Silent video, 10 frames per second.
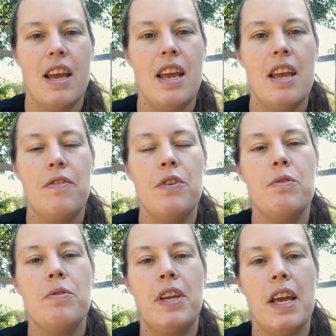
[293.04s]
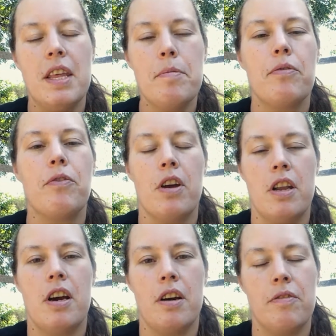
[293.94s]
if you get them in front
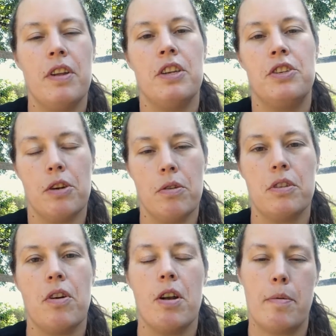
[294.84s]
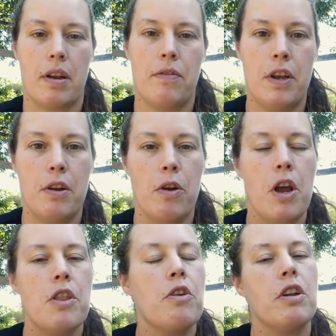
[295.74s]
of an adult automatic feeder,
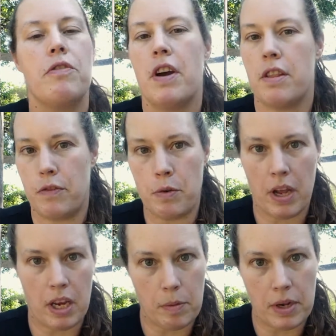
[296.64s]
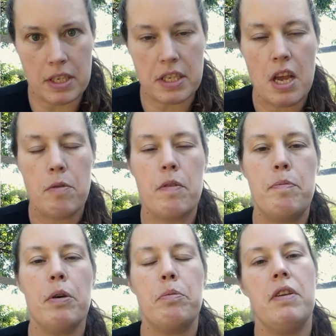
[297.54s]
they're going to find the food anyways. We've
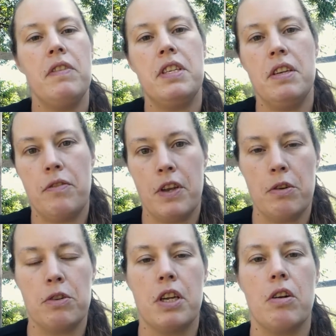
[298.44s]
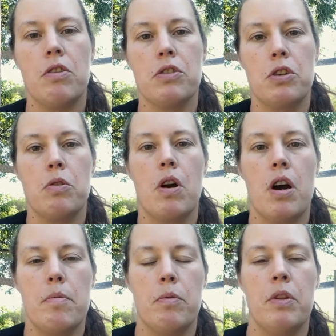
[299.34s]
built PVC feeders that also,
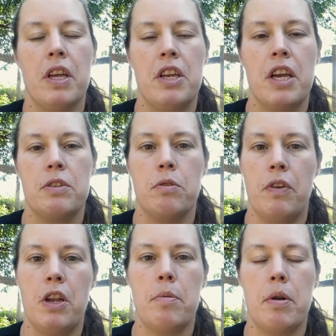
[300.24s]
we'll link you guys to a video about a